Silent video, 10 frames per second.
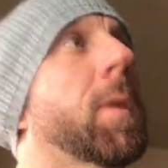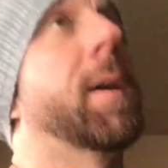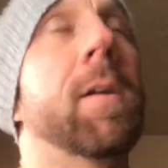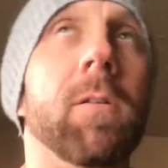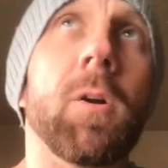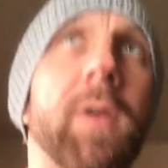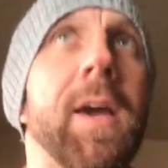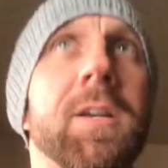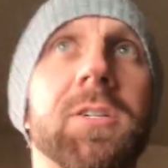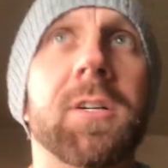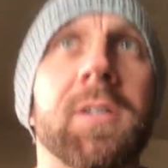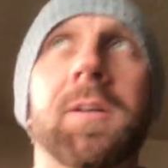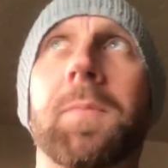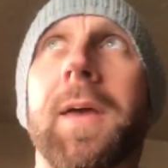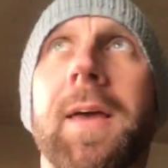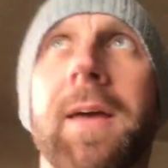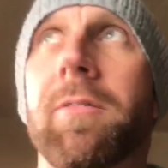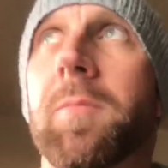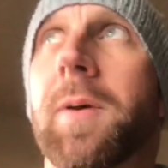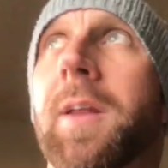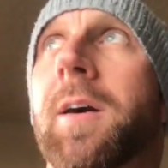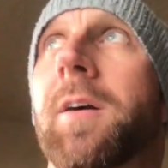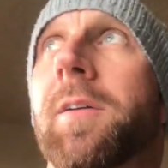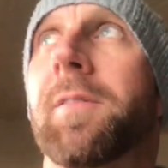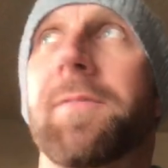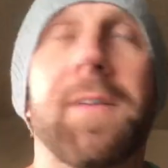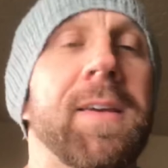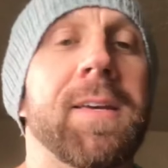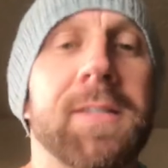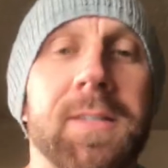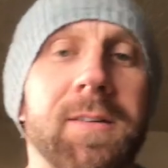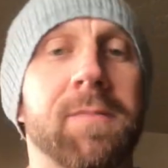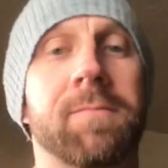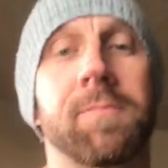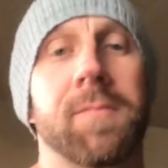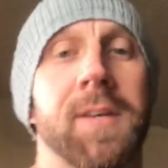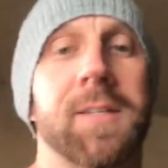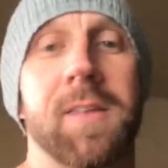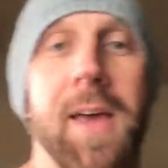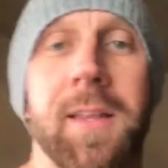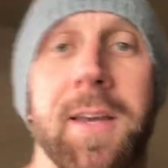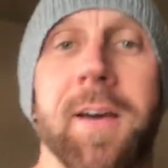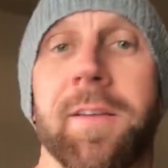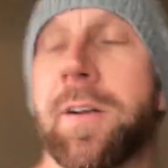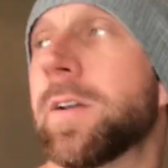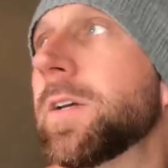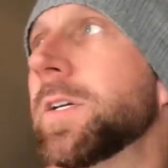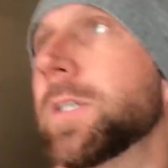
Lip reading: get your location and pay everybody all their fees and this, that, and the other.